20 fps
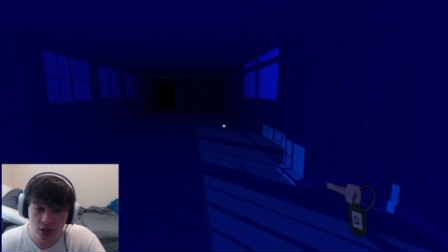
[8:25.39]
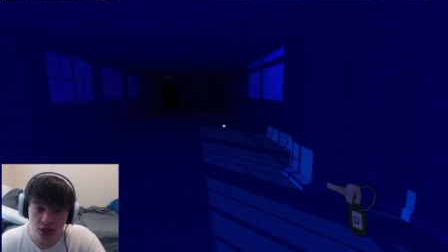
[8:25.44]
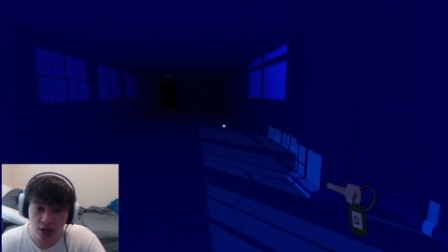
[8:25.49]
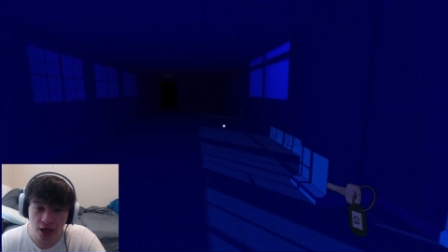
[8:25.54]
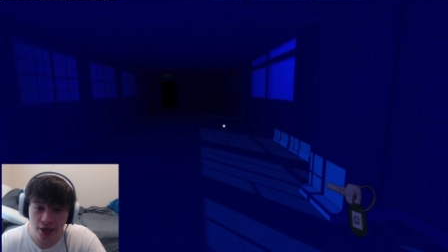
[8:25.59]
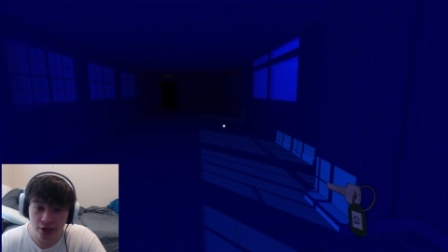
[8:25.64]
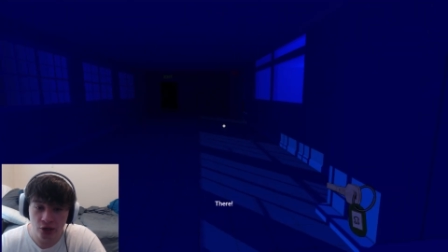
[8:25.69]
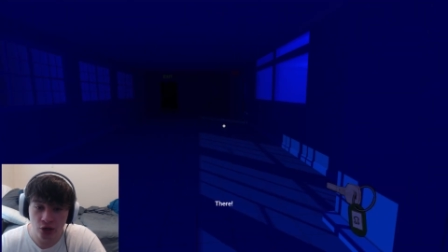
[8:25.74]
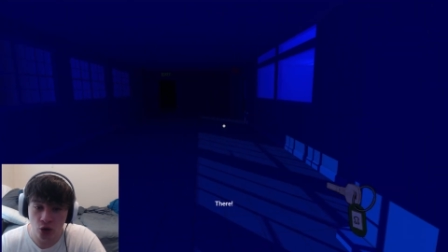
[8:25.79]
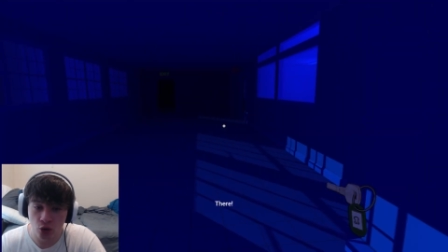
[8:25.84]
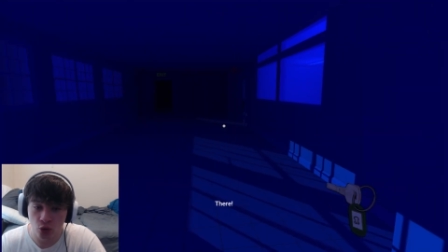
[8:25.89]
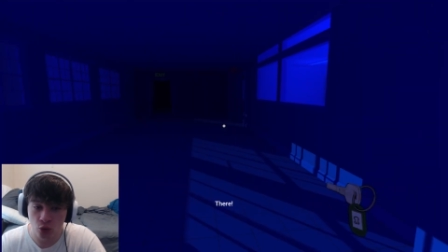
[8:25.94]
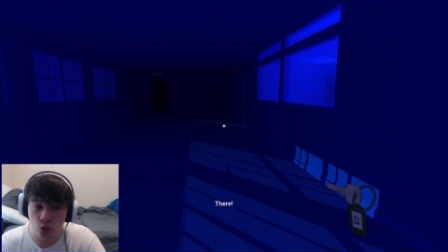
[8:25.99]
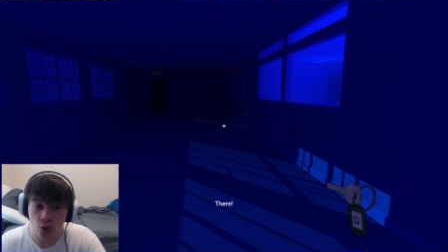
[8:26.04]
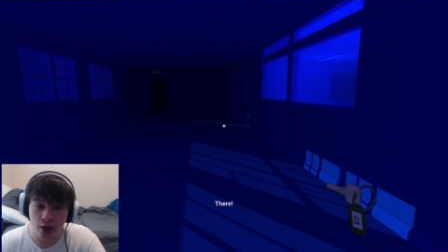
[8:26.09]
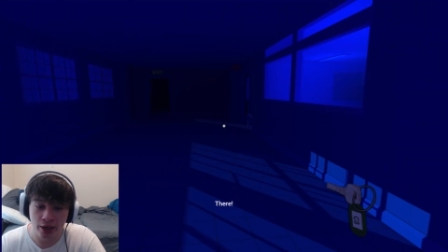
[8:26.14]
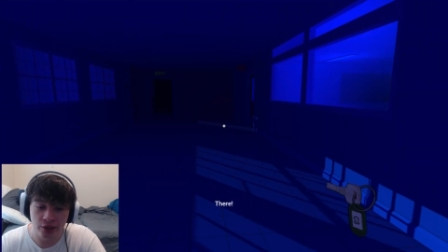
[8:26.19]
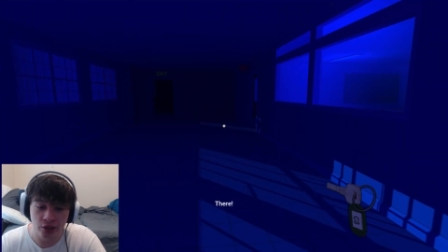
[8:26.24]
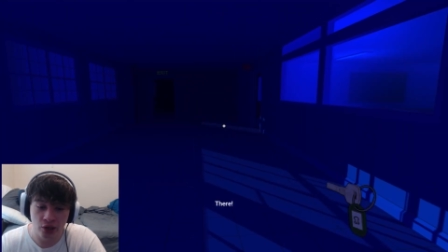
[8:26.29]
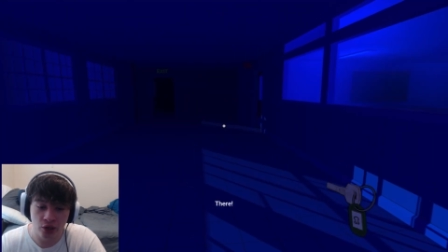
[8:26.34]
I know.
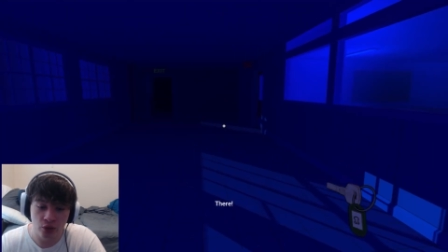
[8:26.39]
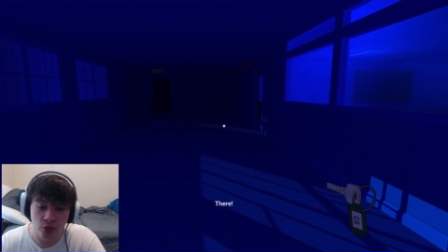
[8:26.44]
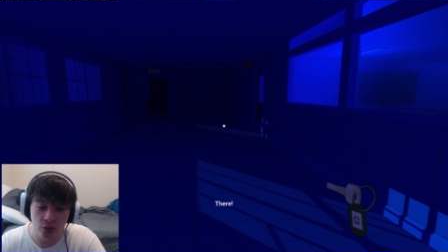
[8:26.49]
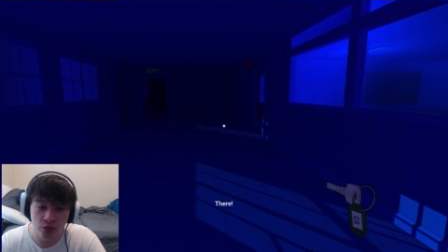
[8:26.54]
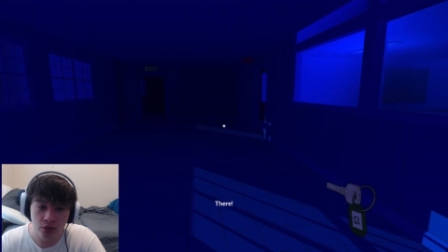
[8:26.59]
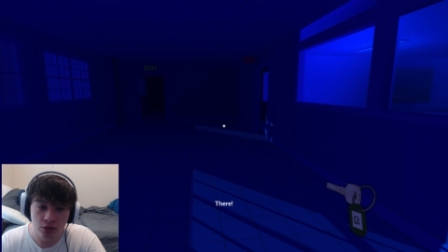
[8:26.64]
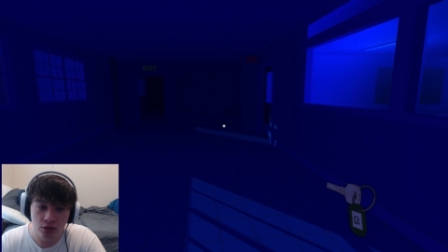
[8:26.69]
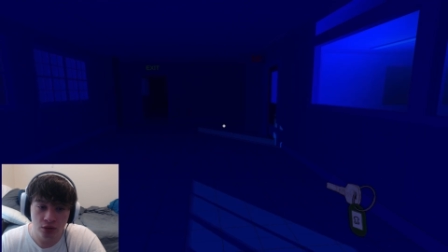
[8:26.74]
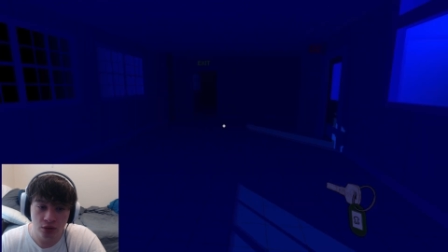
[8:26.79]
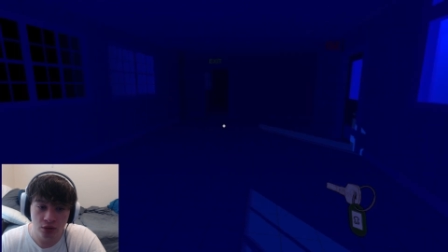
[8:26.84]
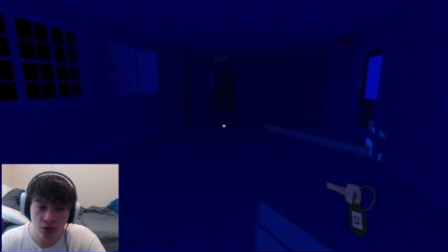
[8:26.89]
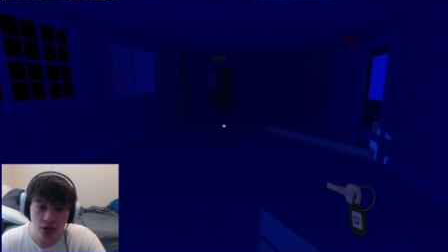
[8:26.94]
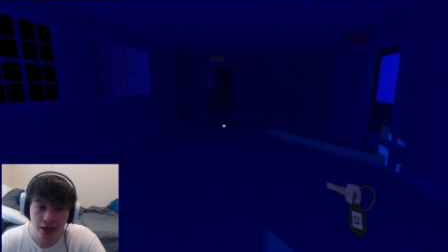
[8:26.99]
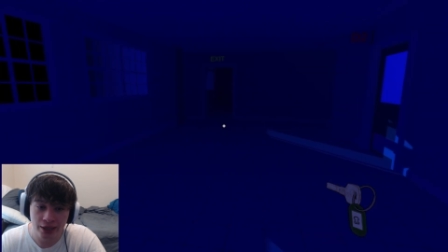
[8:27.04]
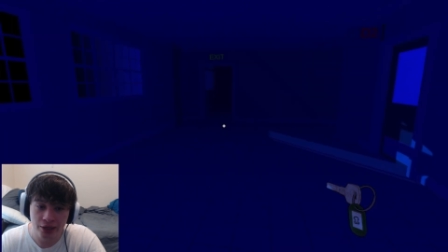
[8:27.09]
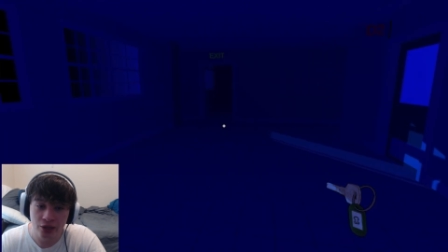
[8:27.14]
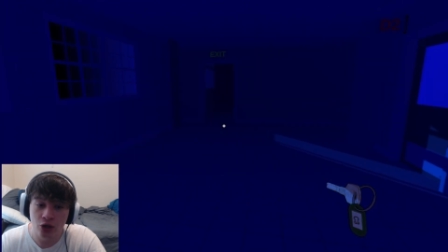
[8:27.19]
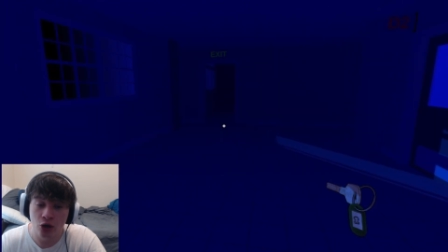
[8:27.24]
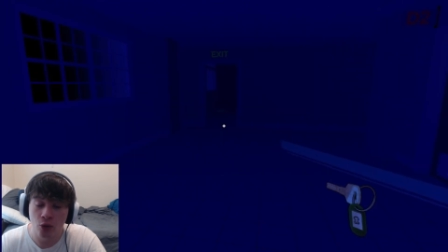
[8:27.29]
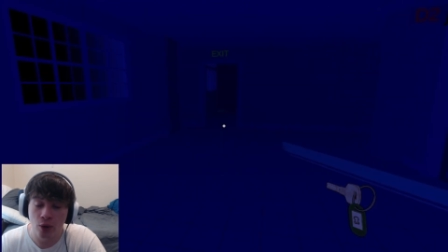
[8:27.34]
I know. I
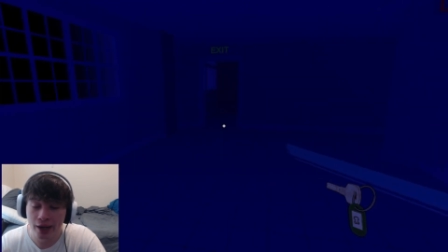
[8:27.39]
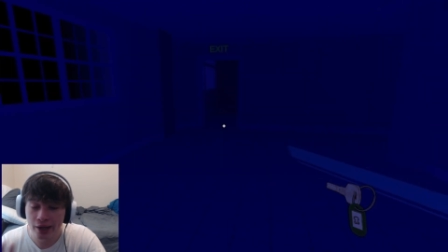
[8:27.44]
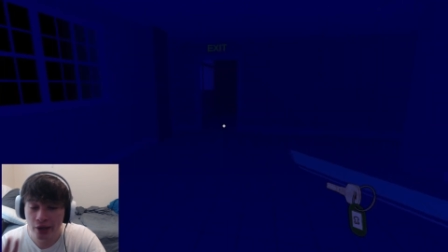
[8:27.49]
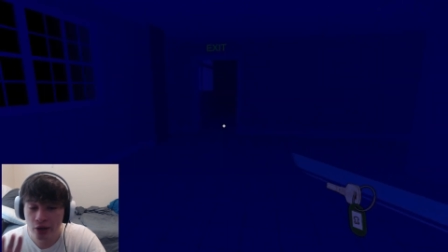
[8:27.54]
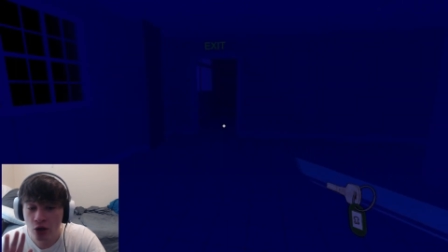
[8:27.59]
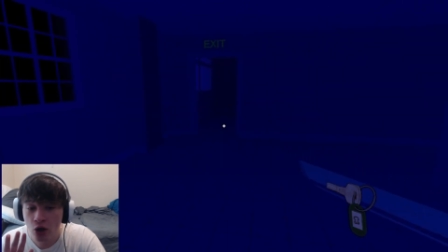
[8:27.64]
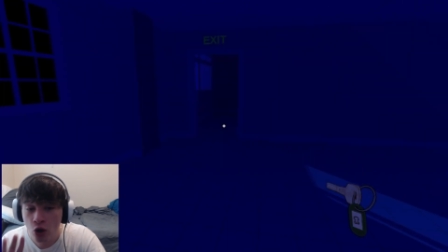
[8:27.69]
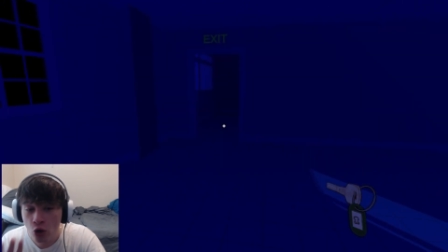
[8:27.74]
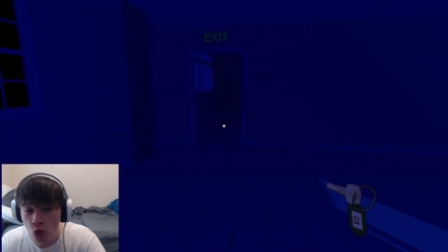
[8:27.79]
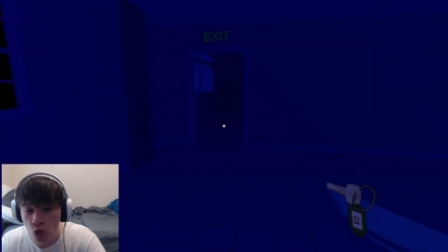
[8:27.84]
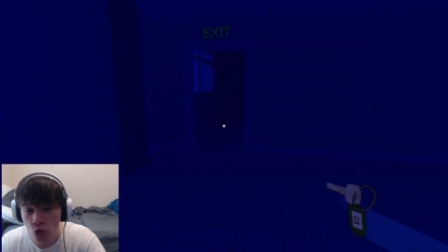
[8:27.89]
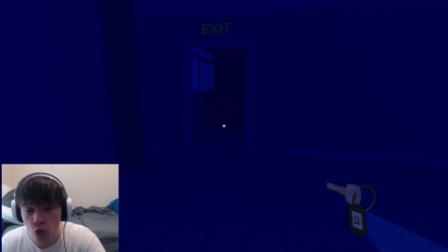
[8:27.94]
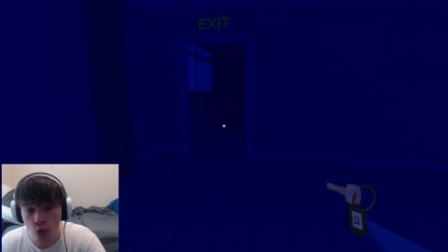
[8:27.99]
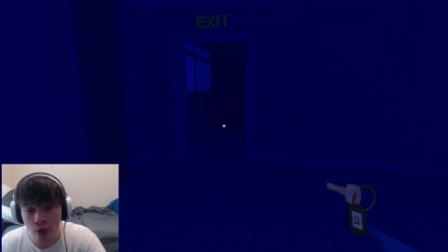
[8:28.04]
know. I know.